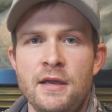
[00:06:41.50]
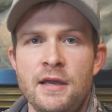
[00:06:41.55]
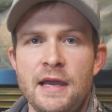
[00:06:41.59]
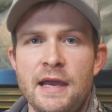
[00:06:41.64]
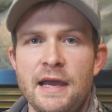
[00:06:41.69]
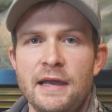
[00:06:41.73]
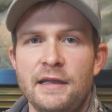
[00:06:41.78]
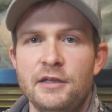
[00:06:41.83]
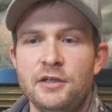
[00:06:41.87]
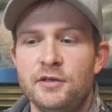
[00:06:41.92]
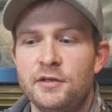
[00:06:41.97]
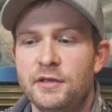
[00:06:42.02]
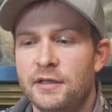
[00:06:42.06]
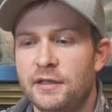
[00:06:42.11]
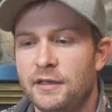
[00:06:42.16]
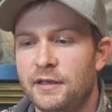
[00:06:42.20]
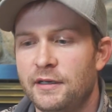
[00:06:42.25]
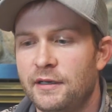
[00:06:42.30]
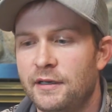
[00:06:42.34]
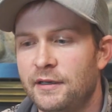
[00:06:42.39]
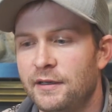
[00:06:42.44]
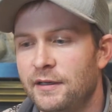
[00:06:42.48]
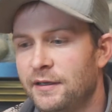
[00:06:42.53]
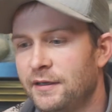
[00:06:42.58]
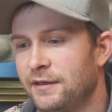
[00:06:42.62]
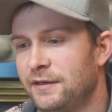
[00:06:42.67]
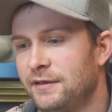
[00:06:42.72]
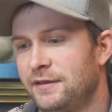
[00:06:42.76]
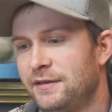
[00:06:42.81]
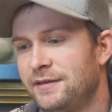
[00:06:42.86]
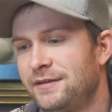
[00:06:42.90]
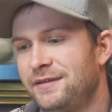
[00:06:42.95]
you
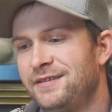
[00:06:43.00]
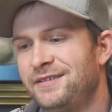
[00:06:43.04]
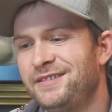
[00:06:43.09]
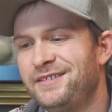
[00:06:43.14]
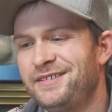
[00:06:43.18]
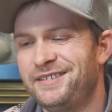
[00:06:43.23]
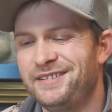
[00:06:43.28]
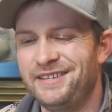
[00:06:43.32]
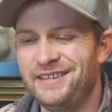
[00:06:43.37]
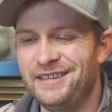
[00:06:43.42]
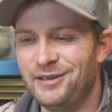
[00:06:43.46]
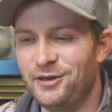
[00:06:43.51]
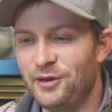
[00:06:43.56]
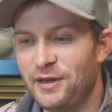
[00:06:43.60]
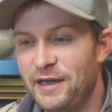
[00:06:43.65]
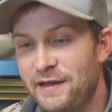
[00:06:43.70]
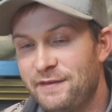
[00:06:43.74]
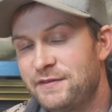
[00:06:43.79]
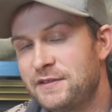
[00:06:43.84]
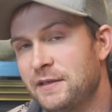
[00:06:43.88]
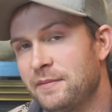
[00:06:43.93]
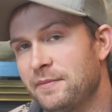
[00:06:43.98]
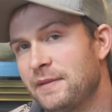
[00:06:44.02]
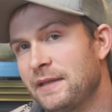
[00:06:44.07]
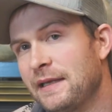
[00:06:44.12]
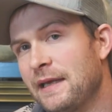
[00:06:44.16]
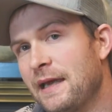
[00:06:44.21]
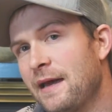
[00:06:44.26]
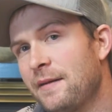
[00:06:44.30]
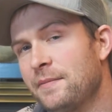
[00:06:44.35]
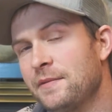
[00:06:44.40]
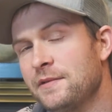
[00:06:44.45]
can if
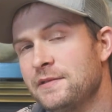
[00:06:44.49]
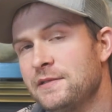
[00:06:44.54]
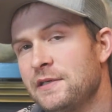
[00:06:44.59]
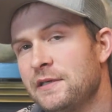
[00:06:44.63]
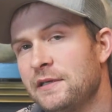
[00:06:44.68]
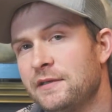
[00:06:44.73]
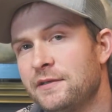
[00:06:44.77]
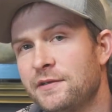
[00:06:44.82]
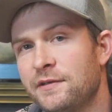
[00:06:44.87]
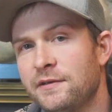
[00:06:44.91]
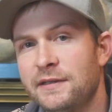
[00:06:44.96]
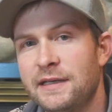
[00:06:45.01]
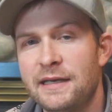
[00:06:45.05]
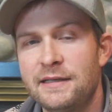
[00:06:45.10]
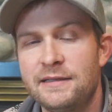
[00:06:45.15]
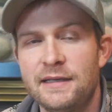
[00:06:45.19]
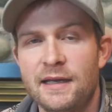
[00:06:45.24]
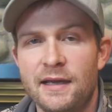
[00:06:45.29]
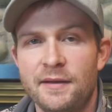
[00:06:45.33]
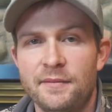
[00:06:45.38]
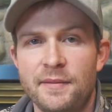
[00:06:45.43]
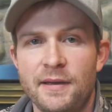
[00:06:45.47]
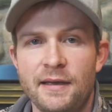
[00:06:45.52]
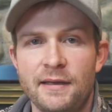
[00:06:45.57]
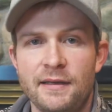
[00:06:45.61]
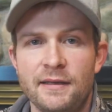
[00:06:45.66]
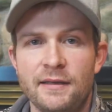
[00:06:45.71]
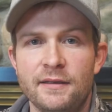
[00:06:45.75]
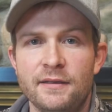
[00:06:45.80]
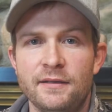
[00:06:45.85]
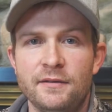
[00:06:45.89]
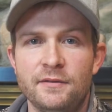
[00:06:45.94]
something happens, you can turn that tag
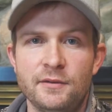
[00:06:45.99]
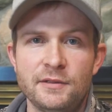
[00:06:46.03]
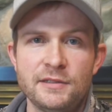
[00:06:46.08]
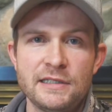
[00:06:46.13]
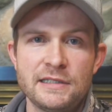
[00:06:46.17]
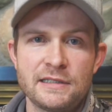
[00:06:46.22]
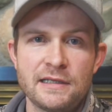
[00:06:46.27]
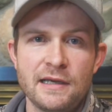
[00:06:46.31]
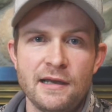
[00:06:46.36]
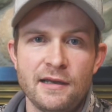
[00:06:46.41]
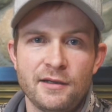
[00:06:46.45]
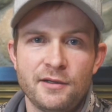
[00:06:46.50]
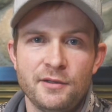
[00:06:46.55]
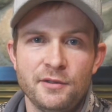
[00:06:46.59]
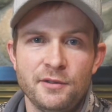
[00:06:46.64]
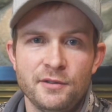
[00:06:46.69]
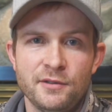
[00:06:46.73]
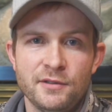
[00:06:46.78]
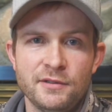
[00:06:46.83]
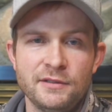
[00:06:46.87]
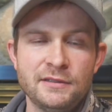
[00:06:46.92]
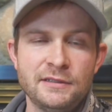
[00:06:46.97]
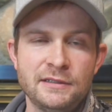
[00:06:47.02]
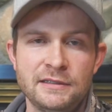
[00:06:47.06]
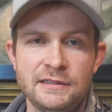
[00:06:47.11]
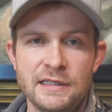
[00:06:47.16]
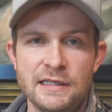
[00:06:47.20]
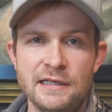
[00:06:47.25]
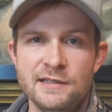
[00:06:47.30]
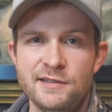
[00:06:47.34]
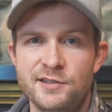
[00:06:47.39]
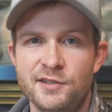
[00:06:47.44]
back in, which is kind of cool.
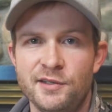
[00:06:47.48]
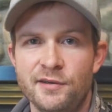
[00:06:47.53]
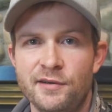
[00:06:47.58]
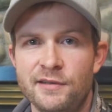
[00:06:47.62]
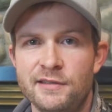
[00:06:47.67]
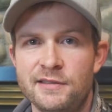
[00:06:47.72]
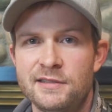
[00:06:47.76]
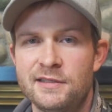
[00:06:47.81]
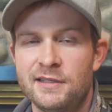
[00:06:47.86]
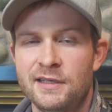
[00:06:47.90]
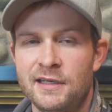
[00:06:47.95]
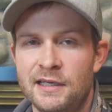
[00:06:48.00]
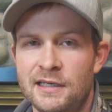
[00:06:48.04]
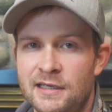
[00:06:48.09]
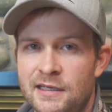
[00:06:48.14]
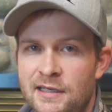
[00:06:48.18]
It's insurance.